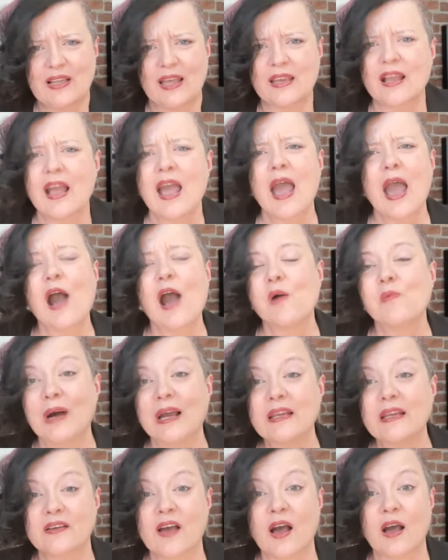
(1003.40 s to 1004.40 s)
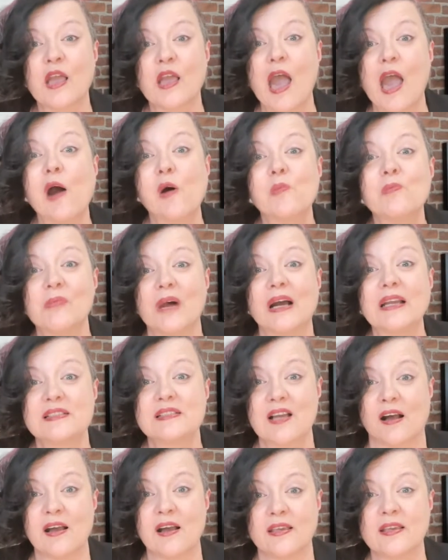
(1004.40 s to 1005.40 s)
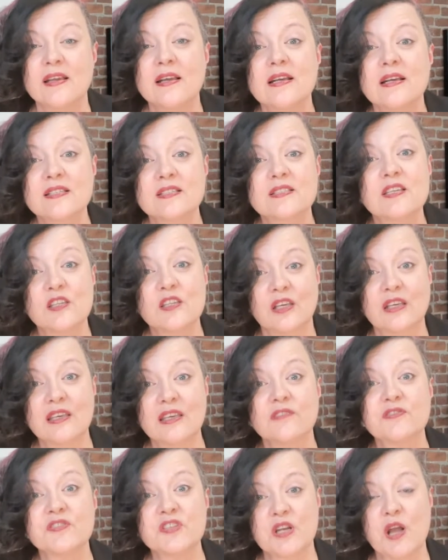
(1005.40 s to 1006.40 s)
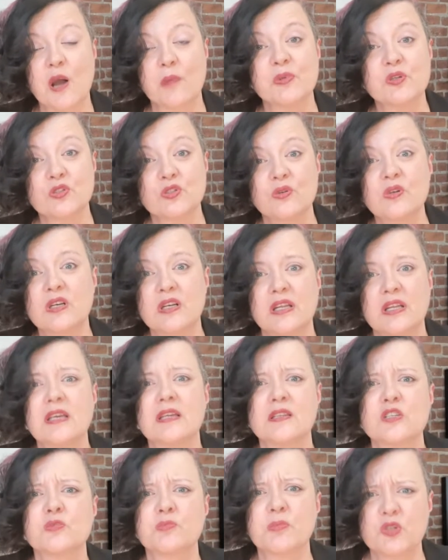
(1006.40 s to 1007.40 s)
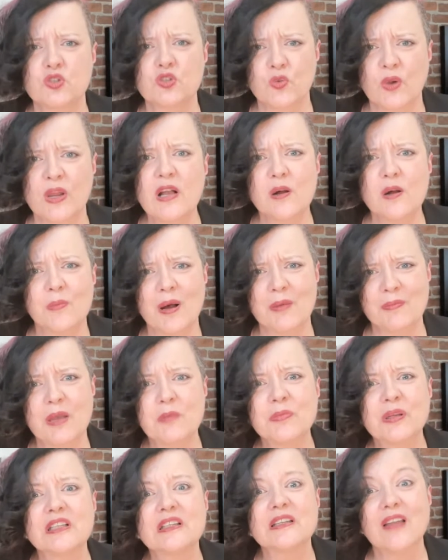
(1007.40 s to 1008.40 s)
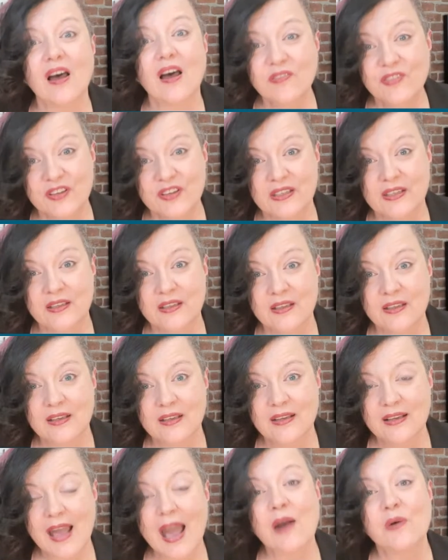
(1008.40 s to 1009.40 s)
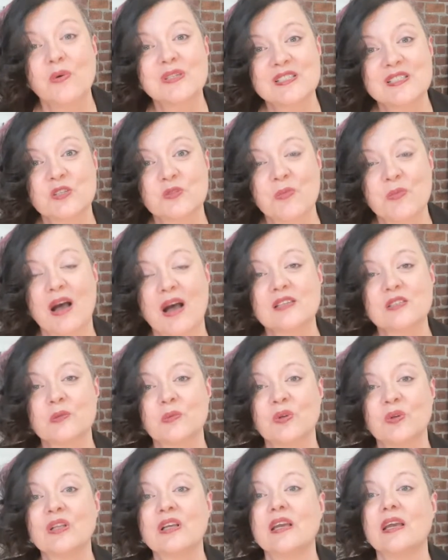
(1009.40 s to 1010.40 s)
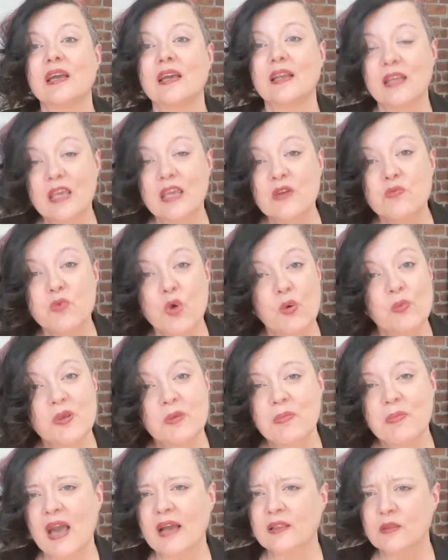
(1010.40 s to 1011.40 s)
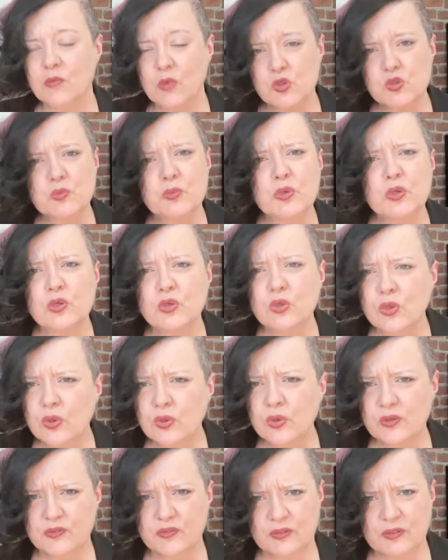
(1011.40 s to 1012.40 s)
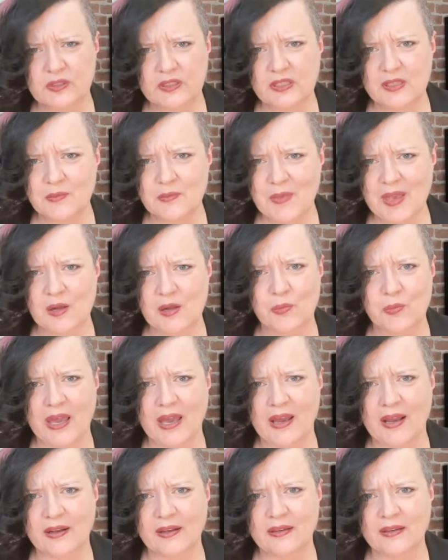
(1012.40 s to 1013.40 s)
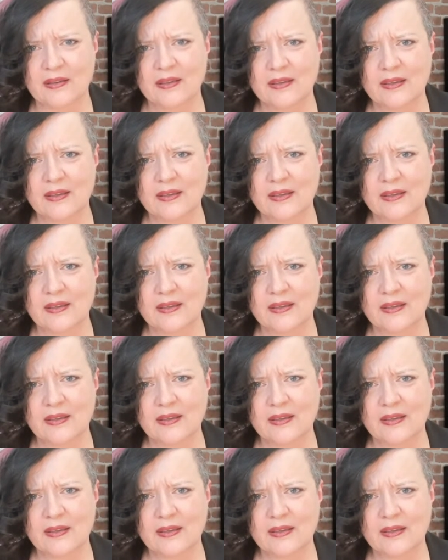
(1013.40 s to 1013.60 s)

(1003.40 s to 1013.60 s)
like, how might I see the gift and opportunity in this betrayal by my beloved? How is this possible? And he wrote me back the most beautiful email back,